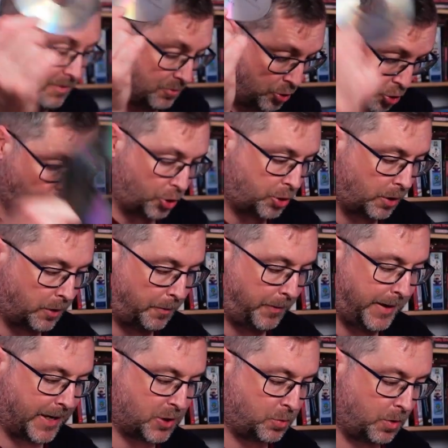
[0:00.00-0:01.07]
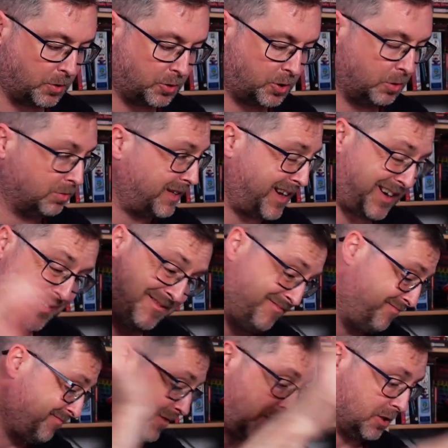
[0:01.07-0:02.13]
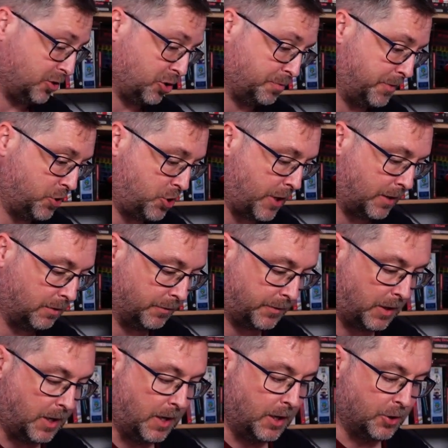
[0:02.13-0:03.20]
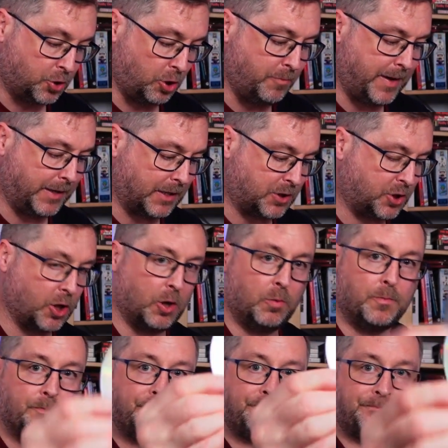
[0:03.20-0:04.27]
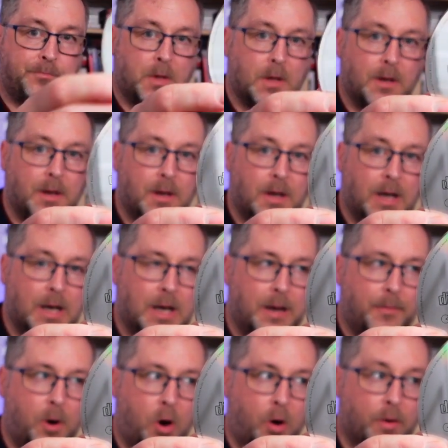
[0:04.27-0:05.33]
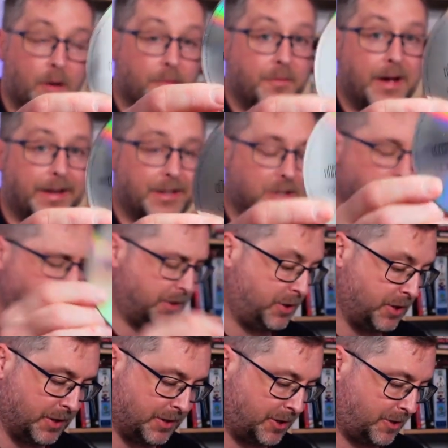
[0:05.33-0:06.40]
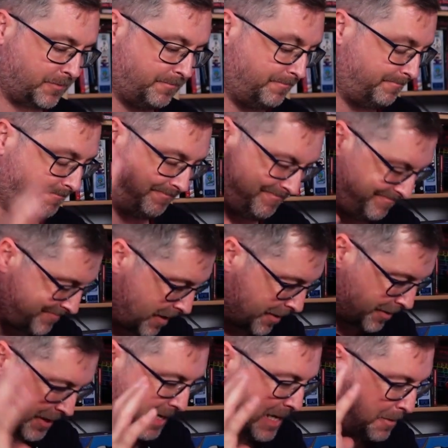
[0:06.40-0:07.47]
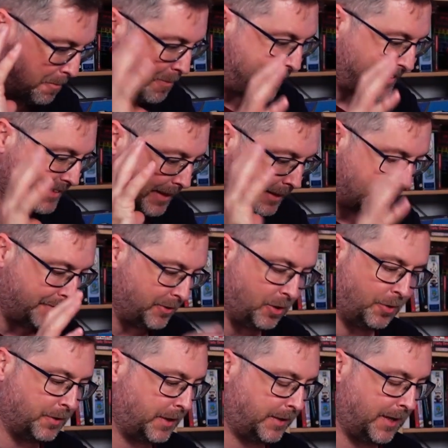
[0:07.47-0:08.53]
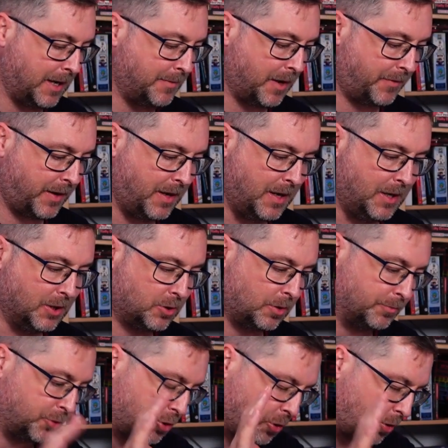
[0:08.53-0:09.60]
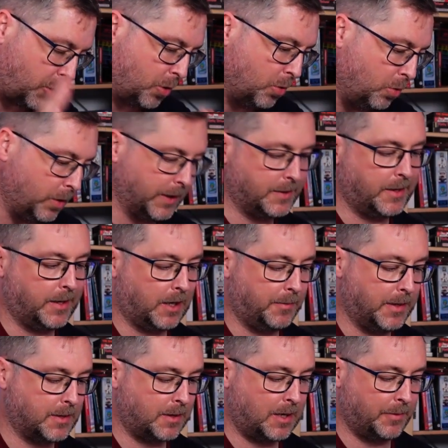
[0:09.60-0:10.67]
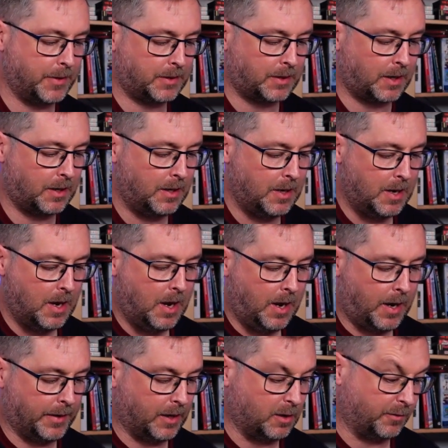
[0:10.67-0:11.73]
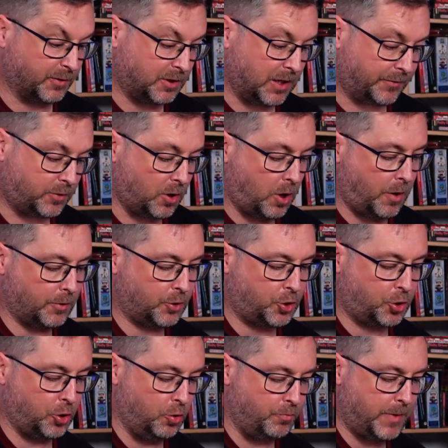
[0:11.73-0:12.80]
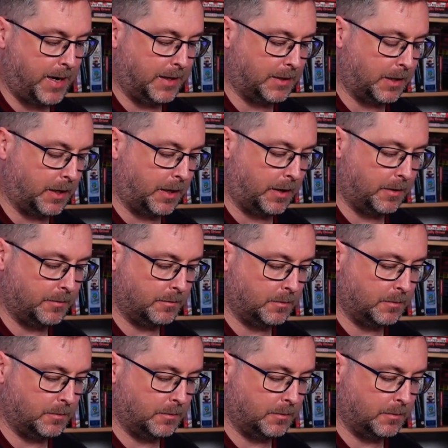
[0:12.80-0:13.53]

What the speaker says: just on the PS1, so that can just be shelved. Tomb Raider 2 on Venice, which is the best level on that game ever, so I'm slowly taking my time with that. And then obviously I've got Tomb Raider,